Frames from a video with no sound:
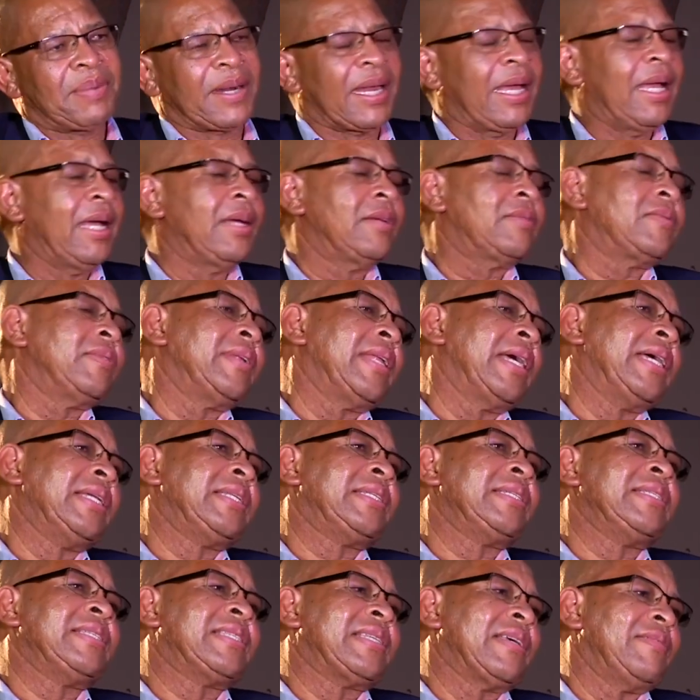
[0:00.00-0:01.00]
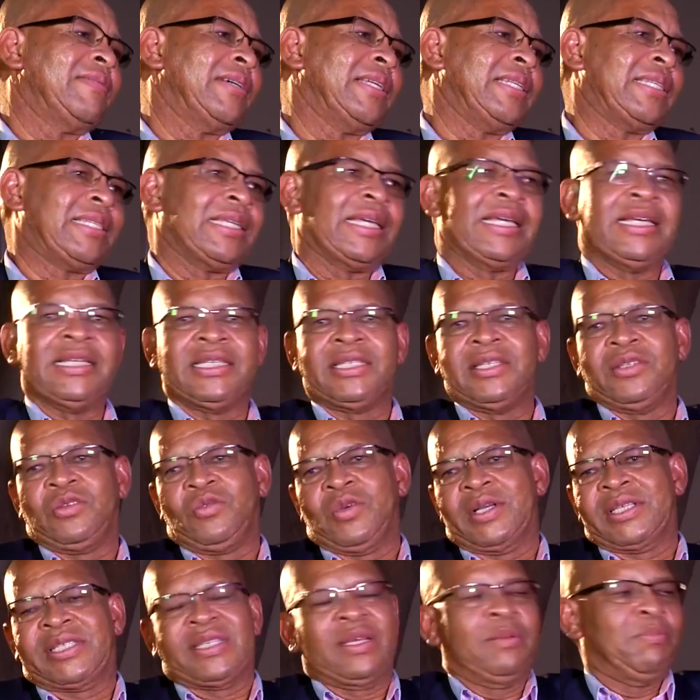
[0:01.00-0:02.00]
prior to 1978,
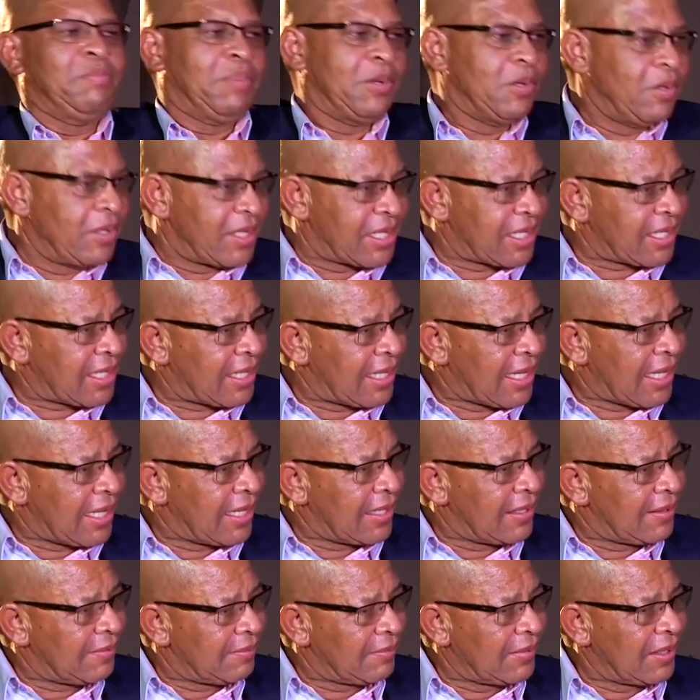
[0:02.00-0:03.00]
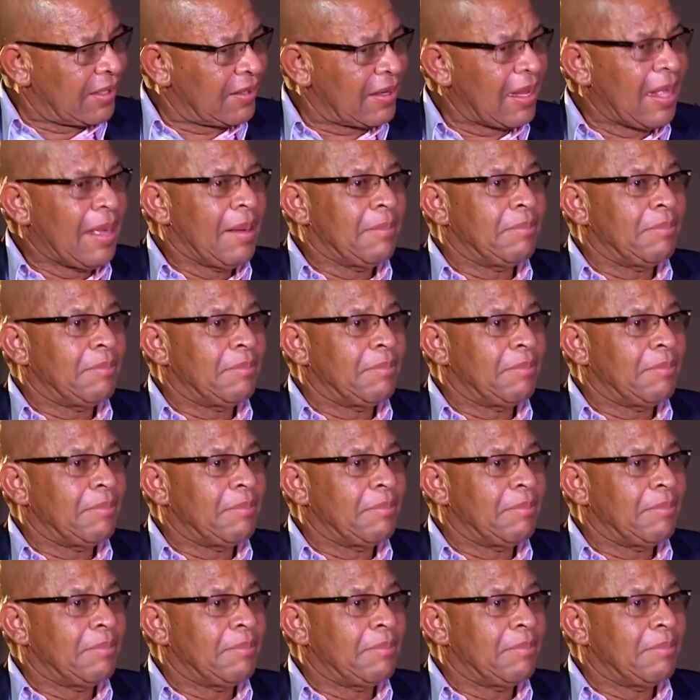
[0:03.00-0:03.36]
it was a bush. Mm.